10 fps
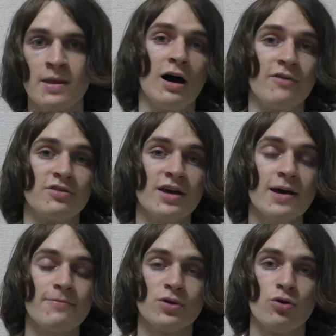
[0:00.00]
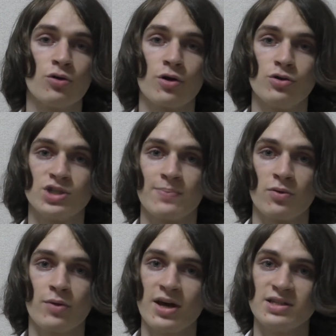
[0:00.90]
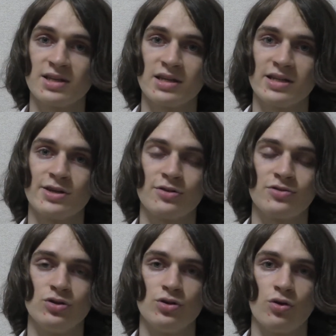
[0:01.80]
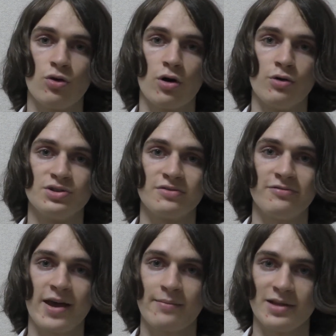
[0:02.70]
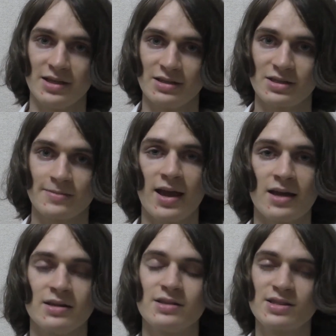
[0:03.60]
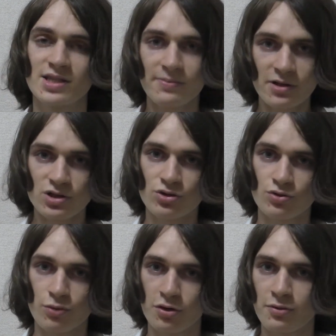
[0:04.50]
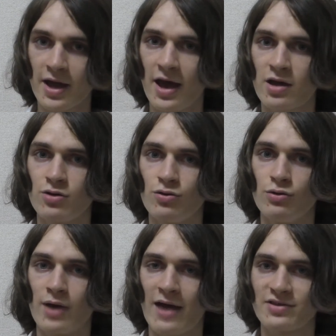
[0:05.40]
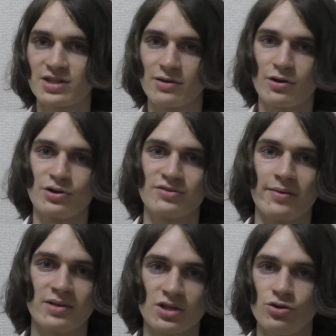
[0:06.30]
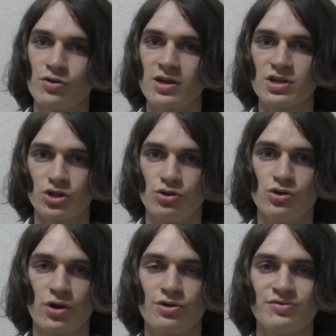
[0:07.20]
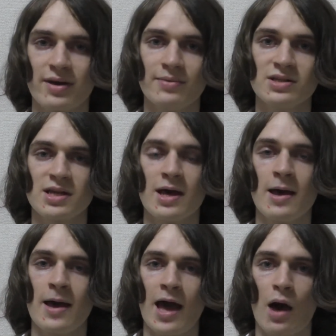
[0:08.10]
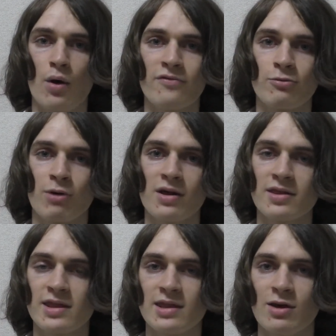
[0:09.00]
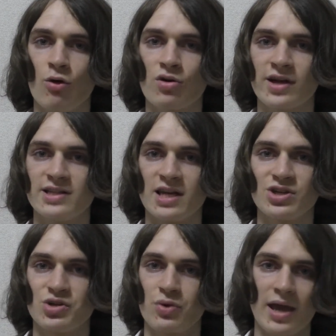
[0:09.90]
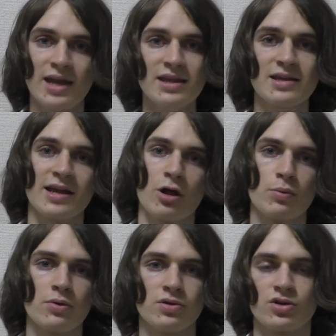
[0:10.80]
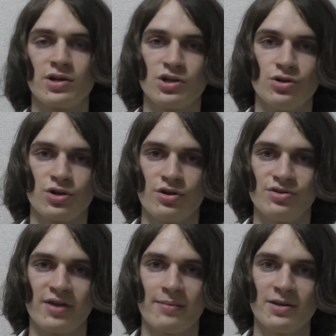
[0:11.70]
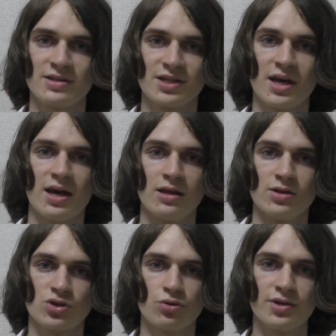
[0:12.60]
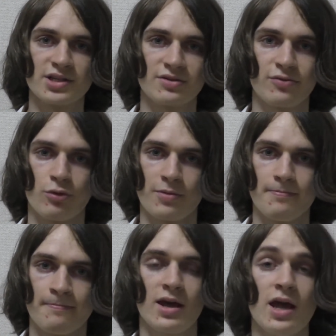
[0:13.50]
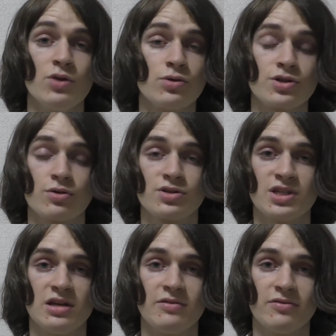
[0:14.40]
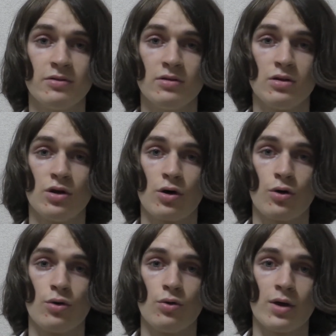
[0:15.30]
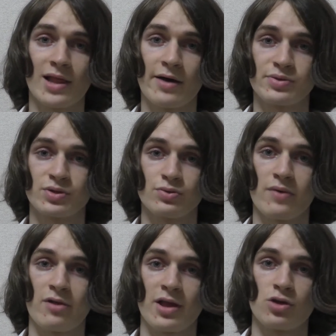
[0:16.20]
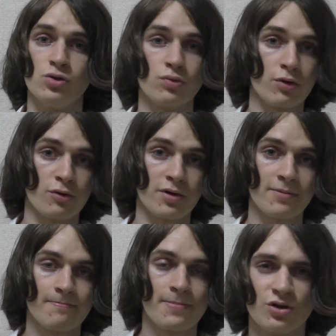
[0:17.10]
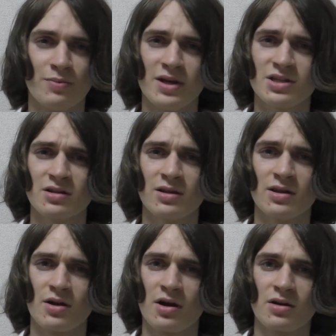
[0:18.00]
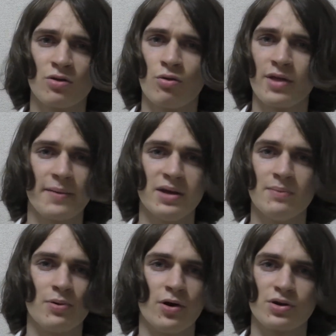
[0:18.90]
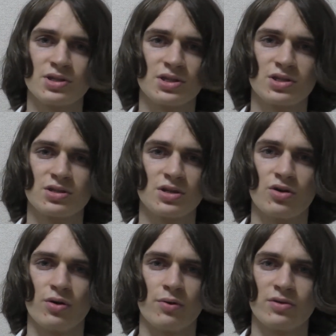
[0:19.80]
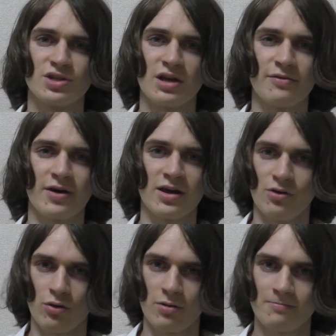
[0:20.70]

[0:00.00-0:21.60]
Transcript: After that, you all go your separate ways and get sent off to your host families. And it's similar to Rotary, how you have to stay with host families and you don't get to choose your host families. However, rather than the organization doing anything to help you with trying to choose your host families, the school does it for them. And you also receive no allowance whatsoever like you do with Rotary. So basically there aren't all that many perks as to going with JFIE at all.